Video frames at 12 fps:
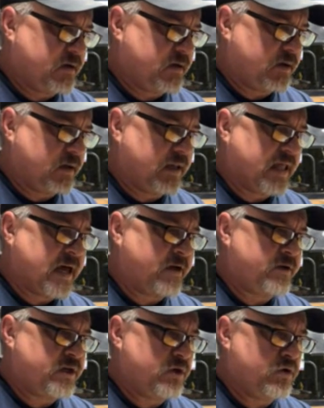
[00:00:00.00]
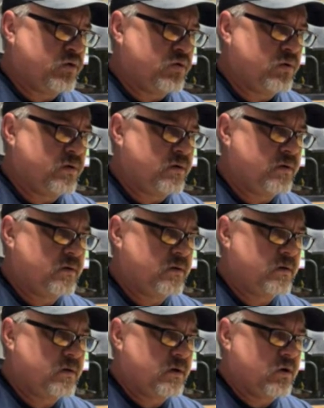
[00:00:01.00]
allow you
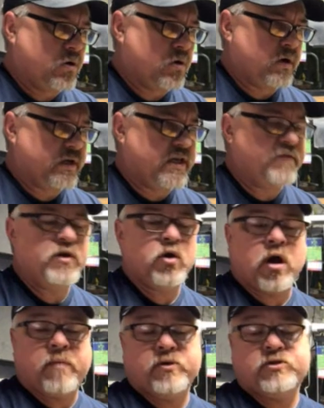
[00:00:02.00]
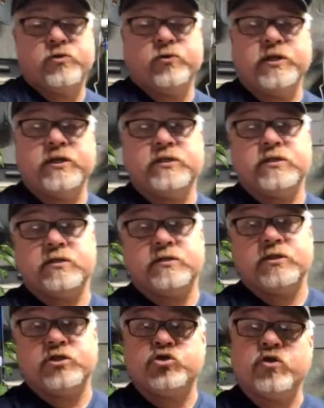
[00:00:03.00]
or give you opportunity
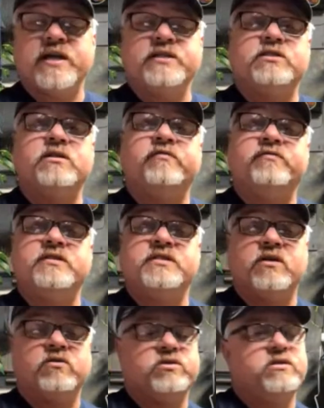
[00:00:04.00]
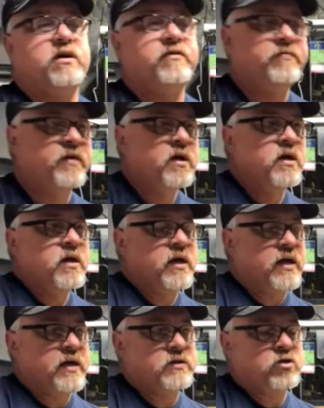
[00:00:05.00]
to trade stuff and sell stuff.
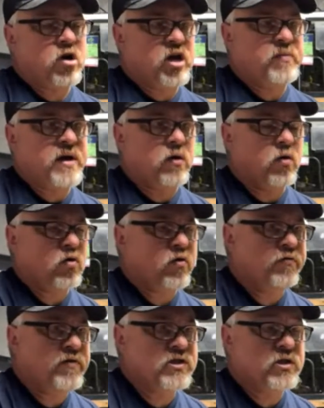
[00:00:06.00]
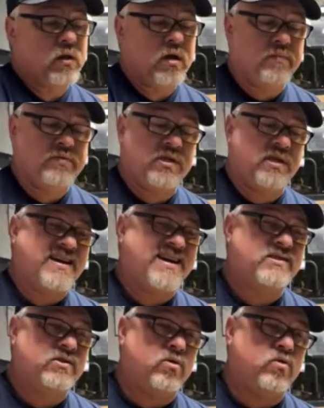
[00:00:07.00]
And talking about local fish clubs, you
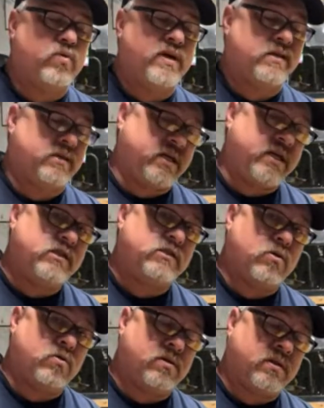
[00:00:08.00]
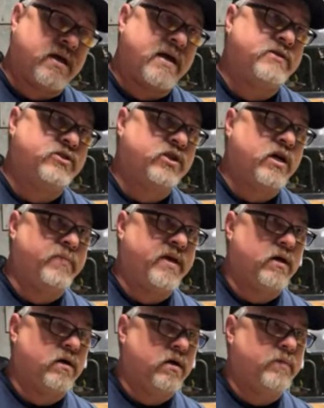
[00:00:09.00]
guys know we got the Keystone Clash coming
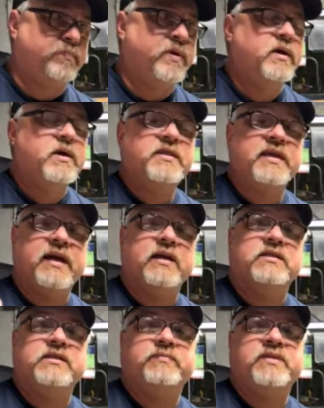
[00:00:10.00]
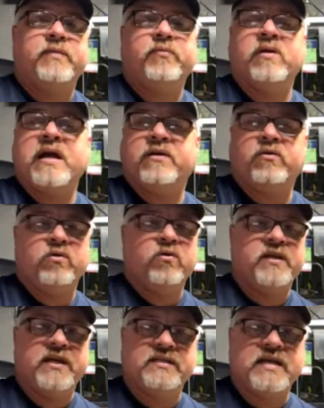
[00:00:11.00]
up the end of September. I don't know
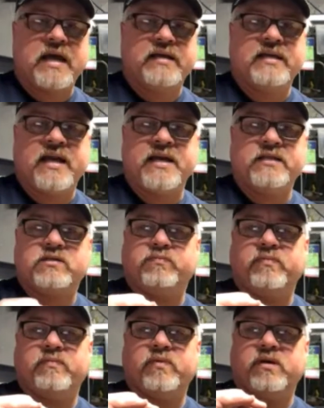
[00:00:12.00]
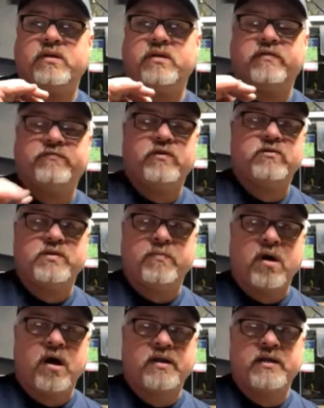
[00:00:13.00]
the exact dates, but if there's a mod